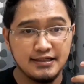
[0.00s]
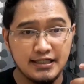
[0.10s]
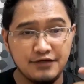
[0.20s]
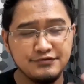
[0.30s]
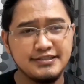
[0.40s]

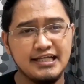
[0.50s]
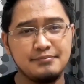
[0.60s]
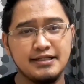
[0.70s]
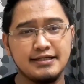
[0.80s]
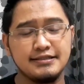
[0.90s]
After
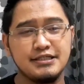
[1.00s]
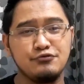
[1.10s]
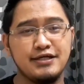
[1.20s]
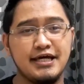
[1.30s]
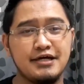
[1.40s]
Almond London,
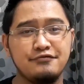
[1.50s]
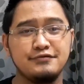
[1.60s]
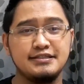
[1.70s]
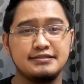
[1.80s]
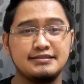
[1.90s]
we have
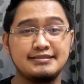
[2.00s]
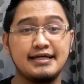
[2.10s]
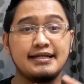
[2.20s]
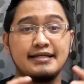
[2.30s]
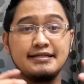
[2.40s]
the
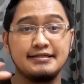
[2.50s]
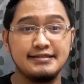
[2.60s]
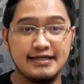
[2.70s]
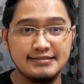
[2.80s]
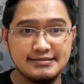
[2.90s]
Tart
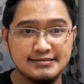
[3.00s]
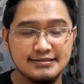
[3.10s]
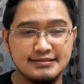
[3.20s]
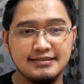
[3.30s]
Nenas.